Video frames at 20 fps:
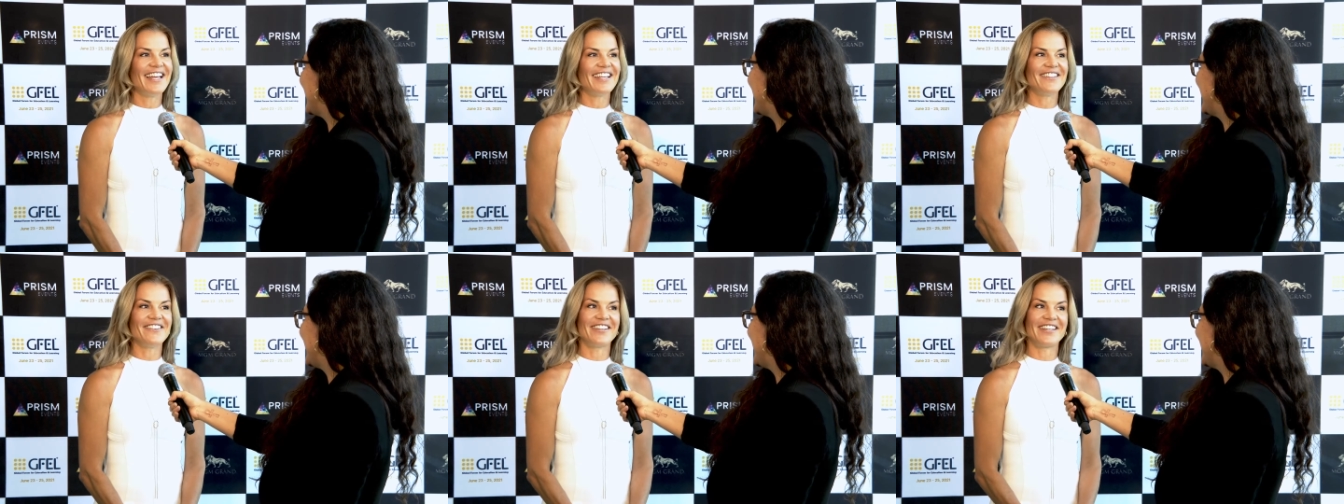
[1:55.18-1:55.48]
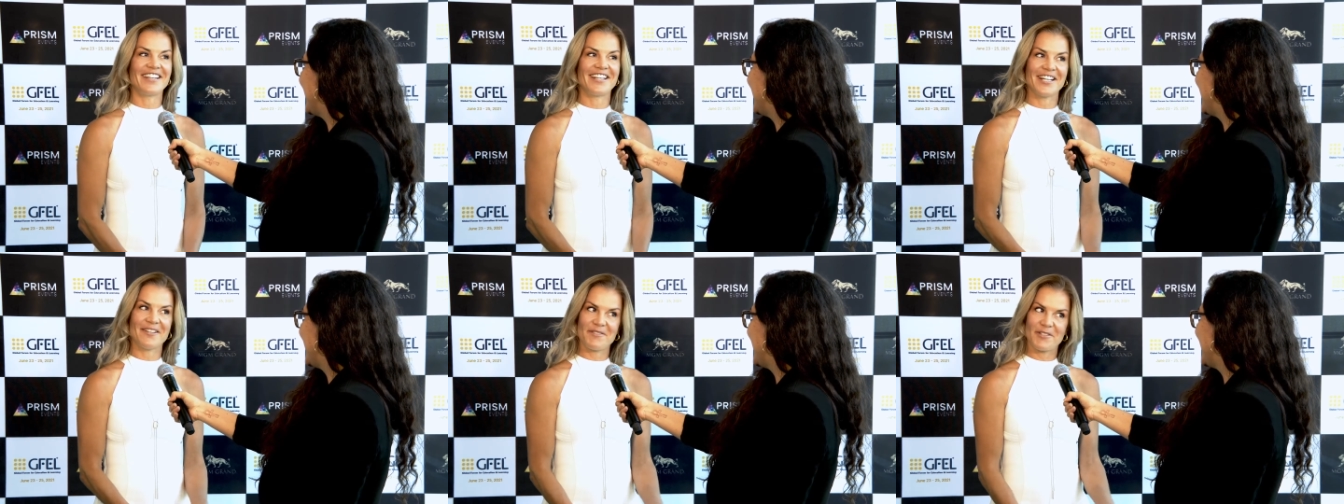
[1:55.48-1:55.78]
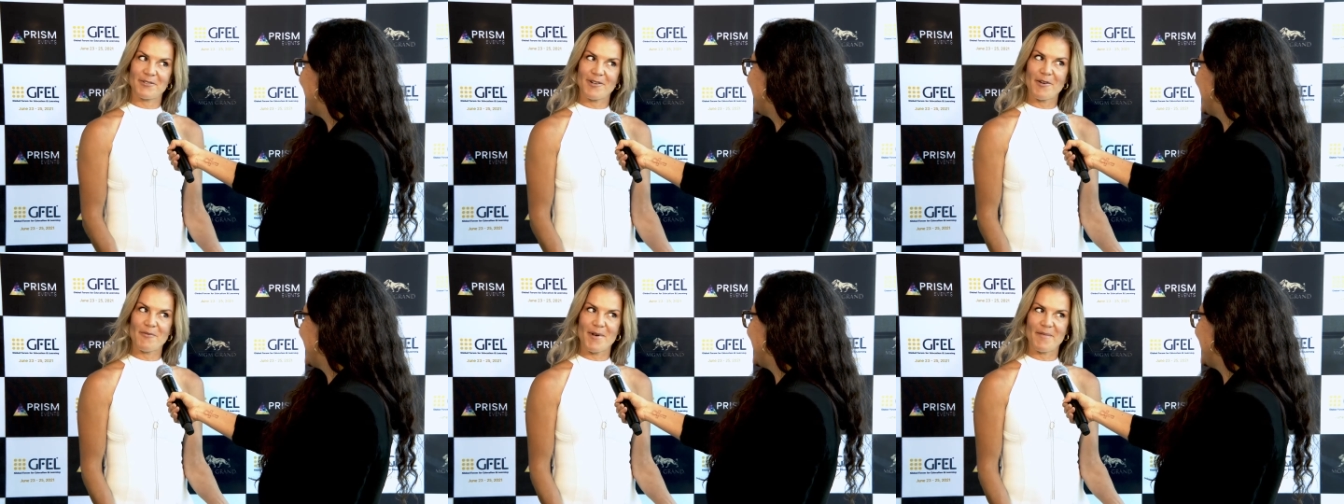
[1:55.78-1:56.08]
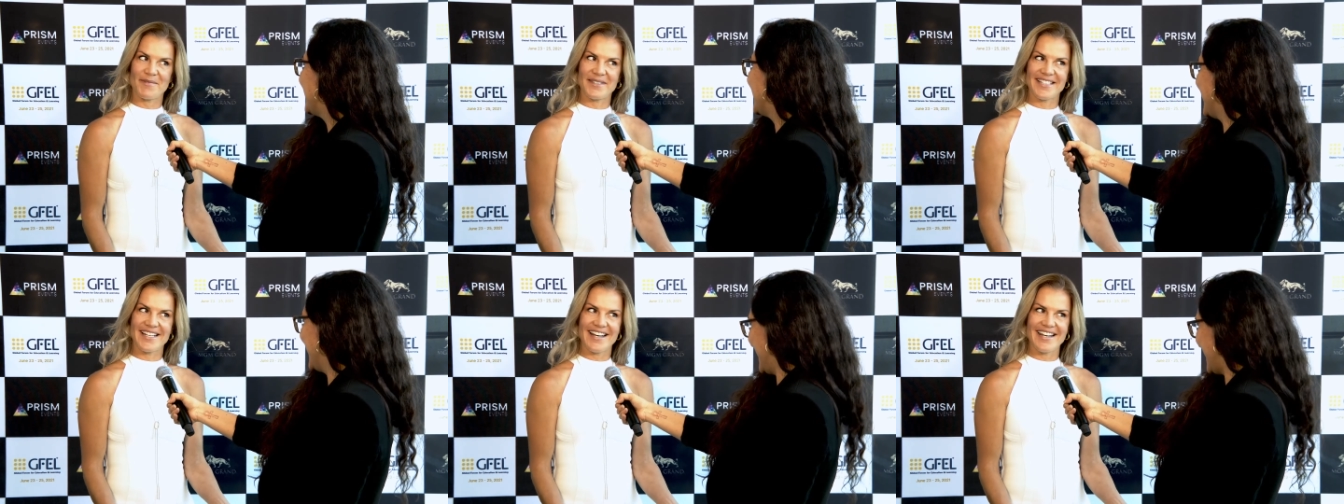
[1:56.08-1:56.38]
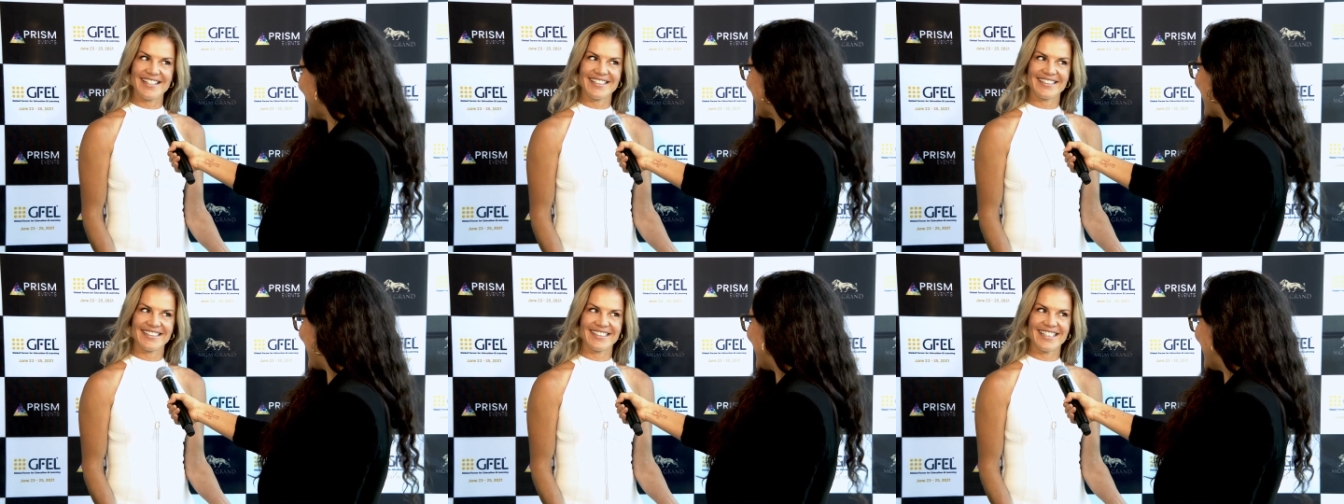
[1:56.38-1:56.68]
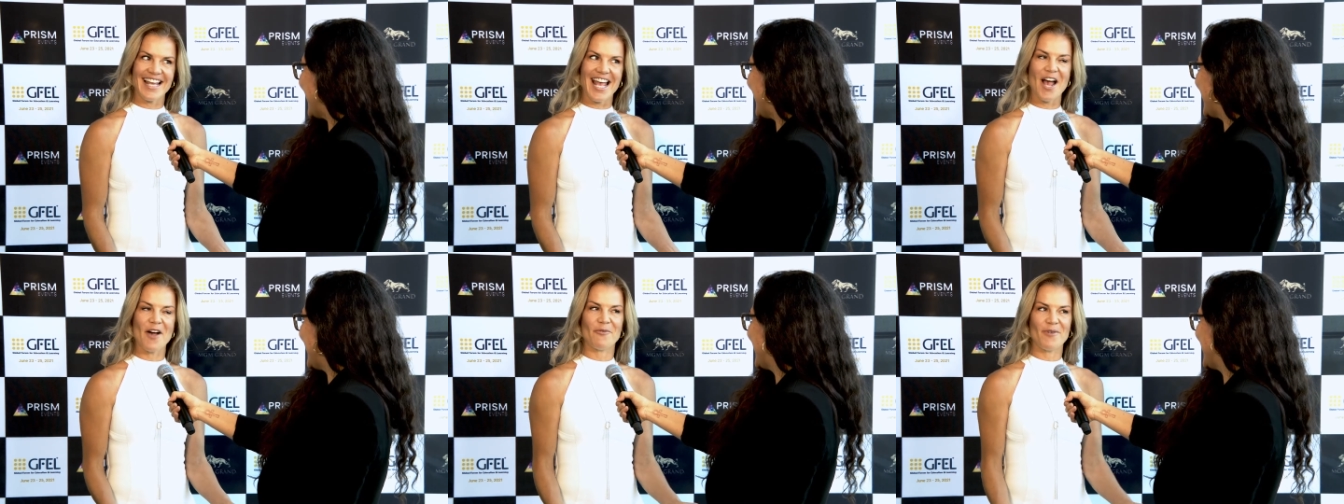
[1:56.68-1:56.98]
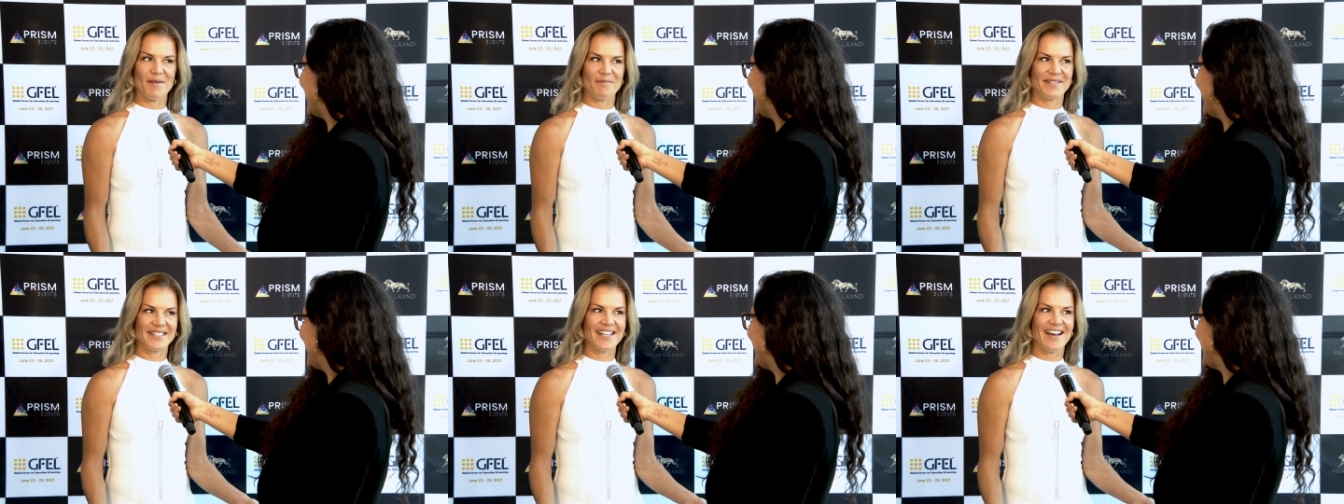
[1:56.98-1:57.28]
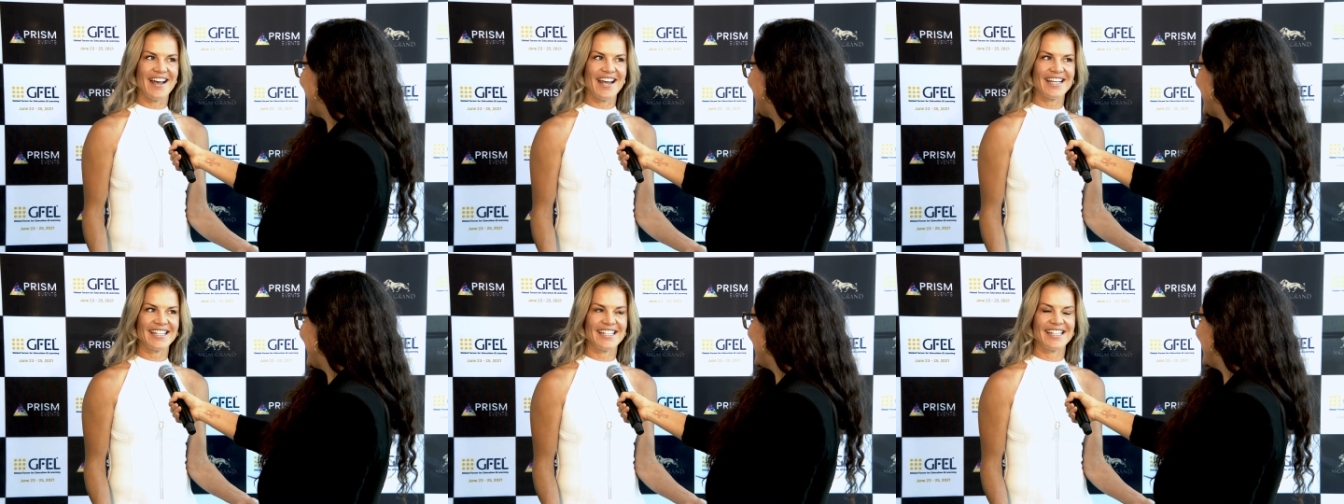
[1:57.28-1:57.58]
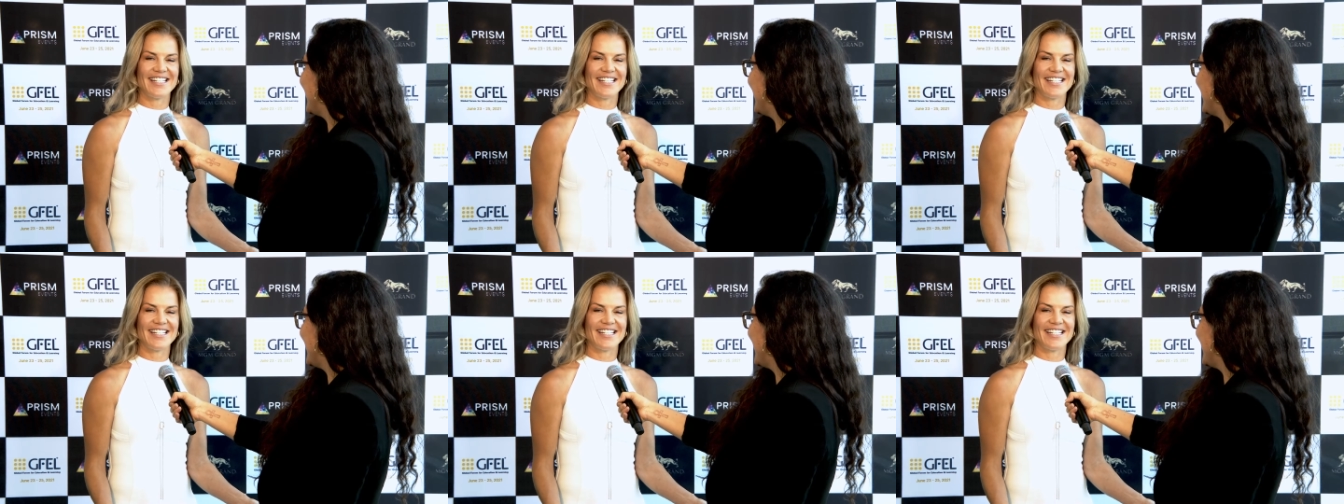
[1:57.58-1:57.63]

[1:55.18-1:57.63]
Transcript: You can come to our website. Our website